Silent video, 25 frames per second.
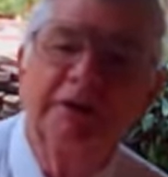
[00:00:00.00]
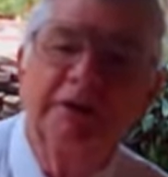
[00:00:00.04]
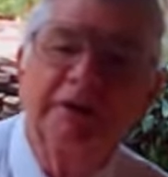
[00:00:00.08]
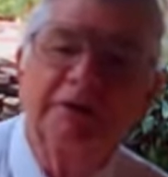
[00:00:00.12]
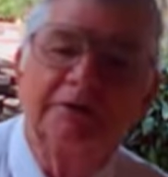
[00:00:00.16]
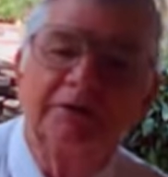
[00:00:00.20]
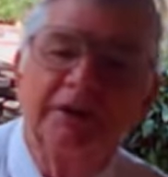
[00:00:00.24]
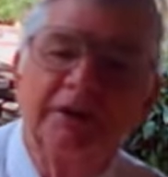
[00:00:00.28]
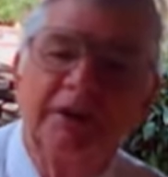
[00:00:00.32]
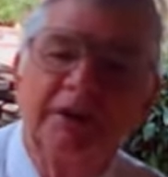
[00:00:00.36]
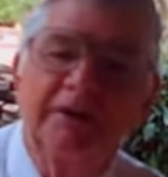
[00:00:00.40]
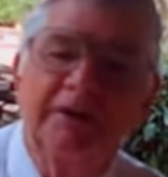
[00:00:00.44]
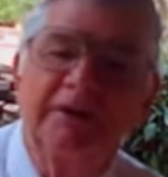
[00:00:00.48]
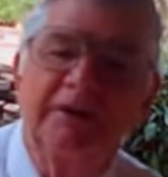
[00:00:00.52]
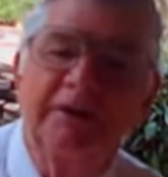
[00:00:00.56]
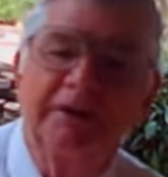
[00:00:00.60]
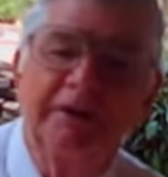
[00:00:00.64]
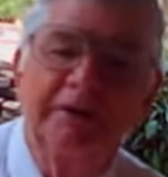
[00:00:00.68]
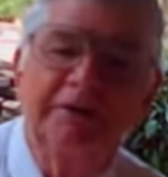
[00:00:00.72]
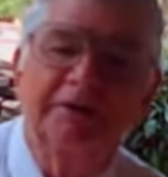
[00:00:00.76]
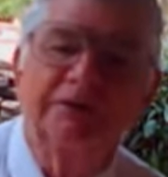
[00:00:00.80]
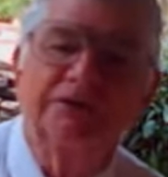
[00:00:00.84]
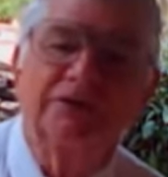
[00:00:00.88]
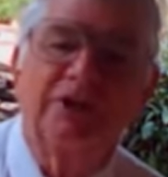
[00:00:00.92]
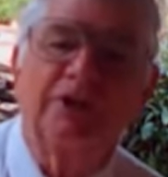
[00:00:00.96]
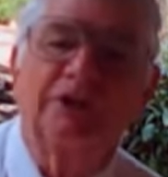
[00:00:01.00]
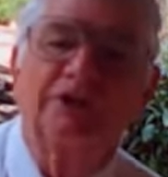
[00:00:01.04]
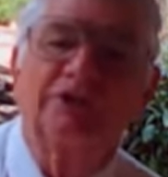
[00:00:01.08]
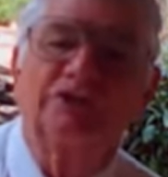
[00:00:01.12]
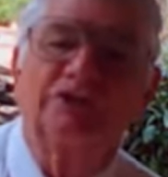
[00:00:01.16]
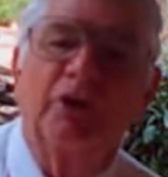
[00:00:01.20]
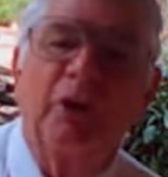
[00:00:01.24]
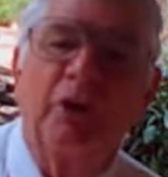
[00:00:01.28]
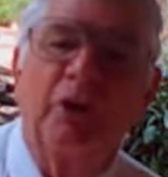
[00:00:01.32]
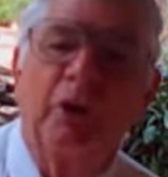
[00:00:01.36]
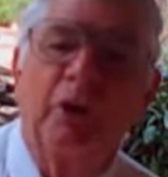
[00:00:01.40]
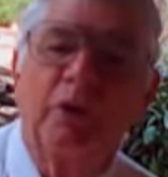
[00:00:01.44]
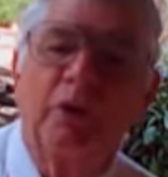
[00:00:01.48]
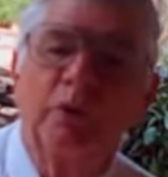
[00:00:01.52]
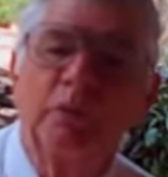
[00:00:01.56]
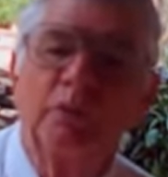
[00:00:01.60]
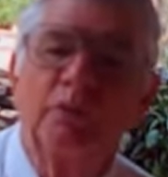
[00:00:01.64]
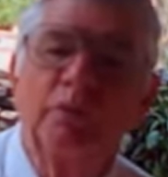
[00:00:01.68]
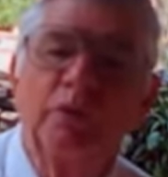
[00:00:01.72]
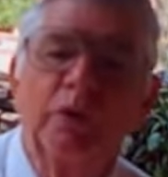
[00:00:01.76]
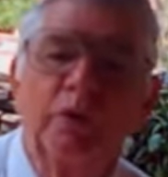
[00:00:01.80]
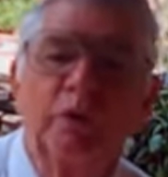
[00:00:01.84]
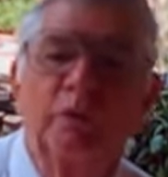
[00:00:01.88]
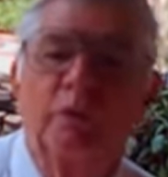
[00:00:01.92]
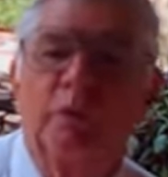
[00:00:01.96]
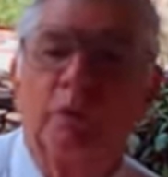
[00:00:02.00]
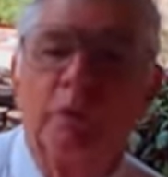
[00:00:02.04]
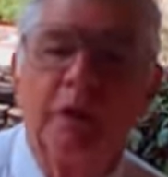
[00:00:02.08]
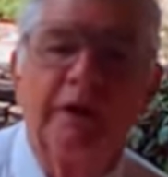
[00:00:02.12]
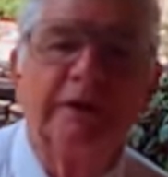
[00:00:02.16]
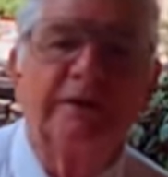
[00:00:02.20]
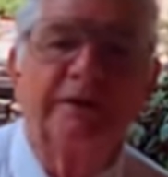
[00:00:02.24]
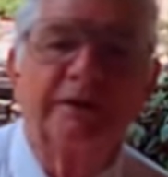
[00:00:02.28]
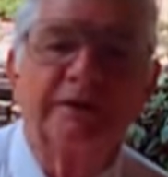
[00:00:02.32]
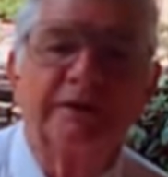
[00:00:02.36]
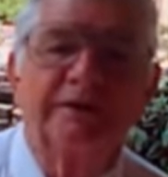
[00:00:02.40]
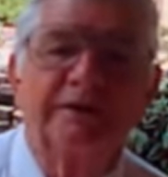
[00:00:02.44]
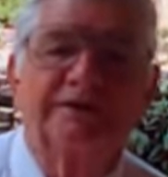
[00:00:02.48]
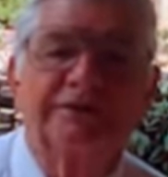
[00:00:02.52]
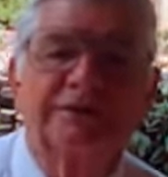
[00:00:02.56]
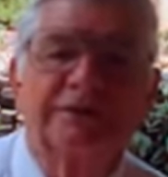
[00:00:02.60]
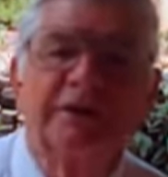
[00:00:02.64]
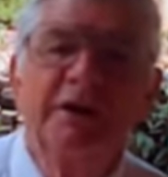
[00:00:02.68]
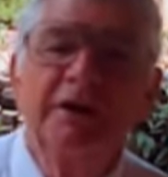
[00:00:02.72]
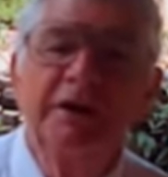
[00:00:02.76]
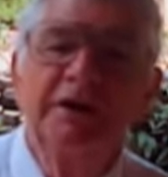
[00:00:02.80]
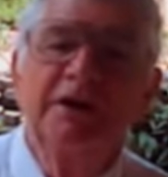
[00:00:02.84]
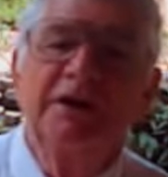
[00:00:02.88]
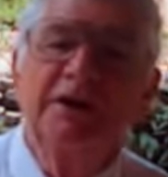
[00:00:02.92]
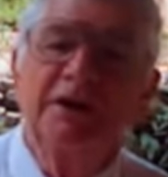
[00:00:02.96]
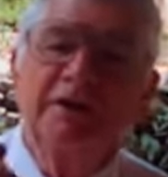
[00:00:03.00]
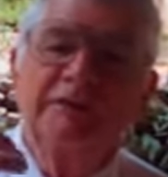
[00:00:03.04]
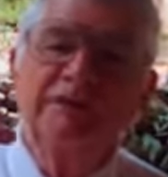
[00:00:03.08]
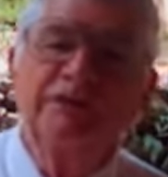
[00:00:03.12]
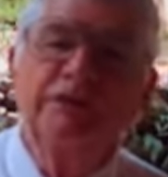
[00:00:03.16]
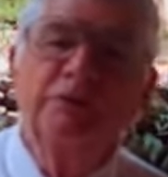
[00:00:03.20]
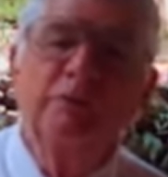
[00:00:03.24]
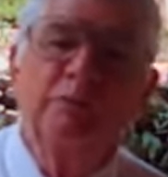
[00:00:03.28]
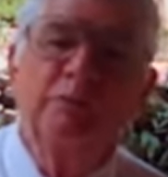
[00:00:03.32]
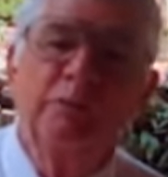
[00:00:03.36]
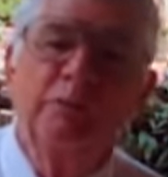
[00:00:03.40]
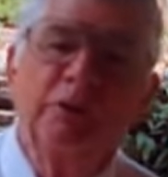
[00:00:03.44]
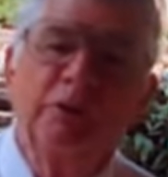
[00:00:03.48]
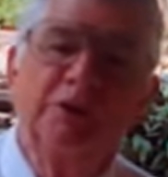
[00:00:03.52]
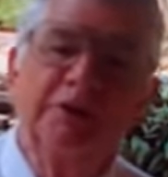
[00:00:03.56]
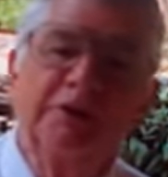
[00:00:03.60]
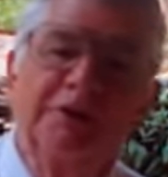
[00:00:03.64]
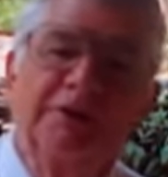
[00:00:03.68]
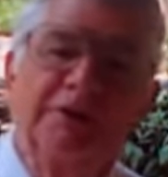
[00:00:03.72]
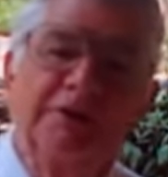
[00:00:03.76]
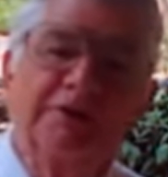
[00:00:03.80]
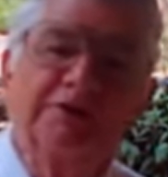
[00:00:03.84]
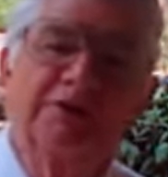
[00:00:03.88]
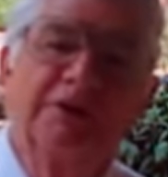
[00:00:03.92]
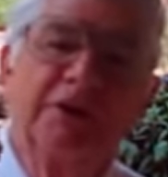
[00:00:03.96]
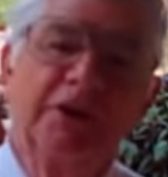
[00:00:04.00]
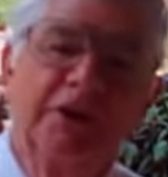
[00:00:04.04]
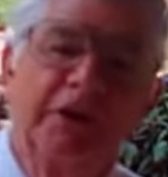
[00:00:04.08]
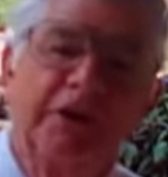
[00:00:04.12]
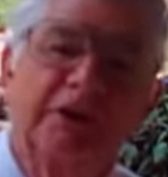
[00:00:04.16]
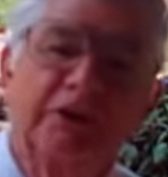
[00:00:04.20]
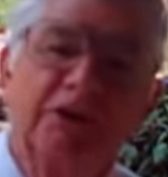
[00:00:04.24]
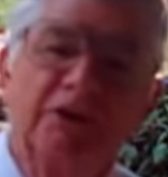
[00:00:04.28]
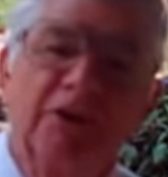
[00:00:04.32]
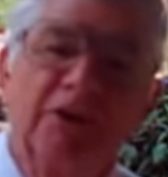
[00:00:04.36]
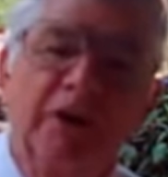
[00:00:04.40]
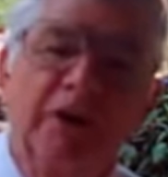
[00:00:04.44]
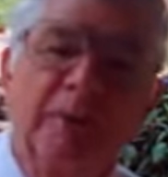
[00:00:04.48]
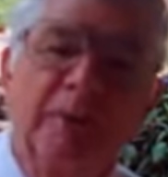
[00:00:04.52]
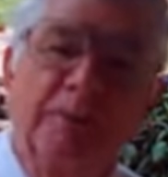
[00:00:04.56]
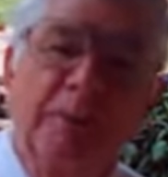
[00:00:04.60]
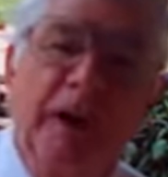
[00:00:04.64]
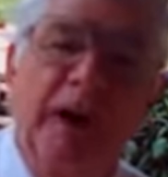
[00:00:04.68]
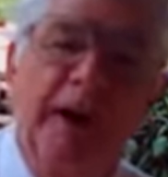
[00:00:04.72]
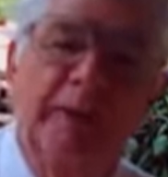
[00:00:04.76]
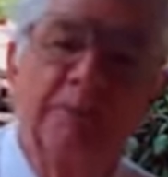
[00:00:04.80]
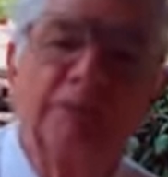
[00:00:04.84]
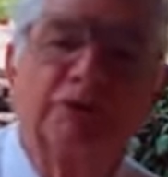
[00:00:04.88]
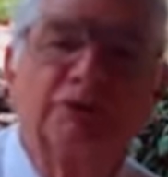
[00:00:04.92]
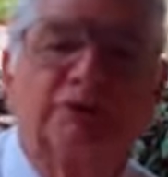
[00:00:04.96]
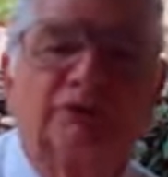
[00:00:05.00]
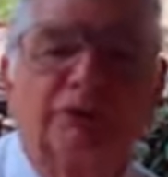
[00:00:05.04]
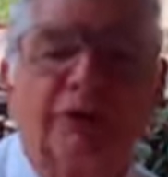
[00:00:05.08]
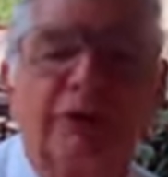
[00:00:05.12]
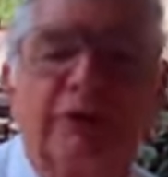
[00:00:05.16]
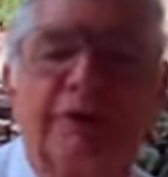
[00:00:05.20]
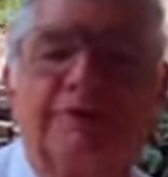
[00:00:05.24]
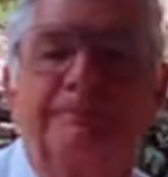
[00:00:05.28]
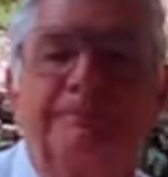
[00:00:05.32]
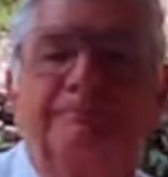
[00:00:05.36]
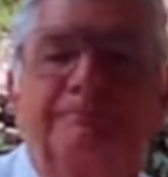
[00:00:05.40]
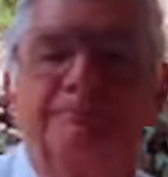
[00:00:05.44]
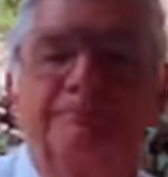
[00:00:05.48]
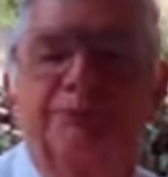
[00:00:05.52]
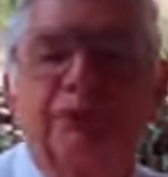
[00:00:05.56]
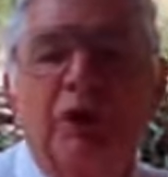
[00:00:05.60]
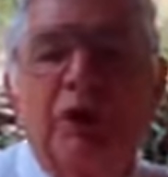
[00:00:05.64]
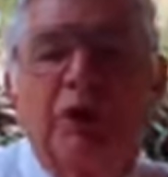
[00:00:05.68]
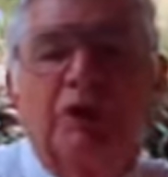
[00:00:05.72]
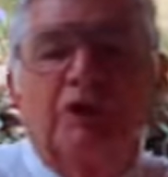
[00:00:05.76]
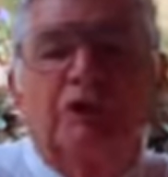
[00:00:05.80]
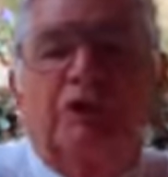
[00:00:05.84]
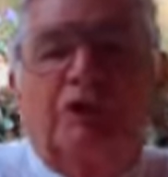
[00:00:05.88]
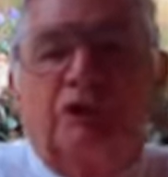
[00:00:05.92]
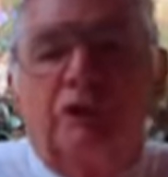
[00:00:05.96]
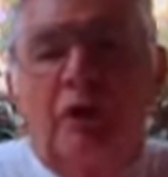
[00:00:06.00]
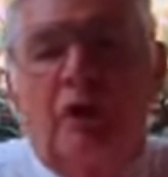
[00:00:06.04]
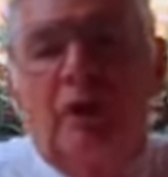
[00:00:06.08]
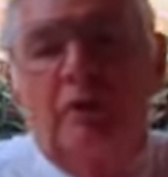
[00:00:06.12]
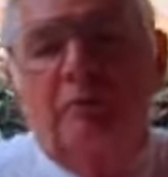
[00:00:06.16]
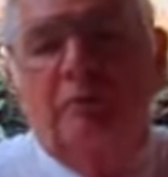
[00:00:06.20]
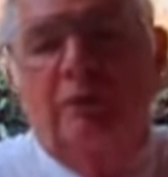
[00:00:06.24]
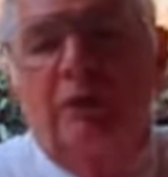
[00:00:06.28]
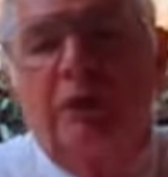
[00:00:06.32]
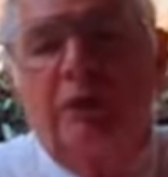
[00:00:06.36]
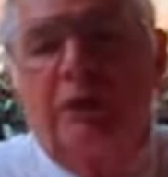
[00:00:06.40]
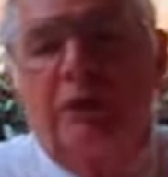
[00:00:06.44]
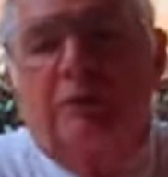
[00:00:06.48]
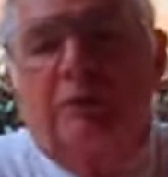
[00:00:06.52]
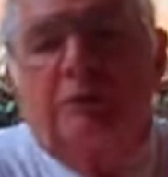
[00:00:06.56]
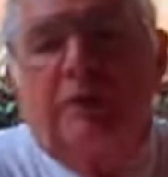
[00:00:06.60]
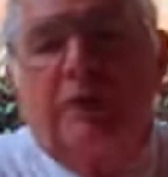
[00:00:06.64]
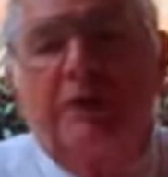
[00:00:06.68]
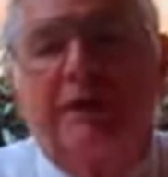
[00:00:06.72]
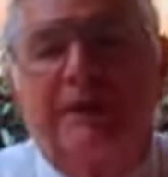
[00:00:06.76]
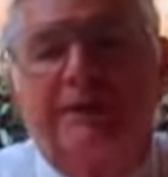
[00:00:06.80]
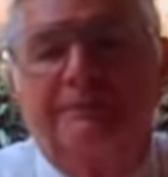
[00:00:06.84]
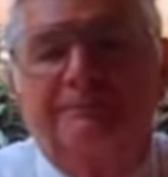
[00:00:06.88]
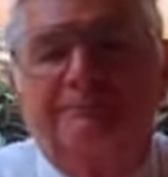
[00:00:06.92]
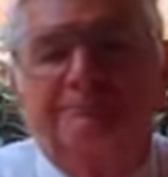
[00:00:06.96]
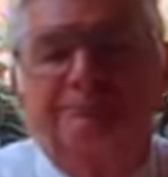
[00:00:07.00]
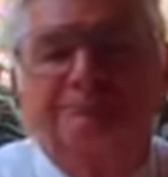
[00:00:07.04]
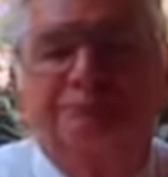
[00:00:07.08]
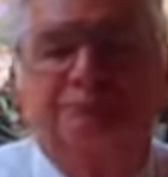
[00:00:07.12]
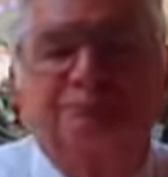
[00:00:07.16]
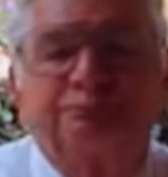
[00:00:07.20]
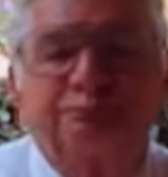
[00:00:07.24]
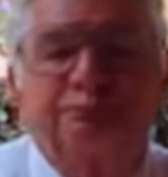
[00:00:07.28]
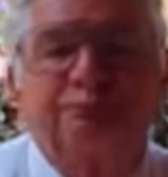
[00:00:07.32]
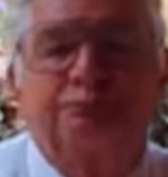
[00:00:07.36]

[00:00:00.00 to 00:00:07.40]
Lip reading: He is his own witness. If you please, the Bible said, do not bring a man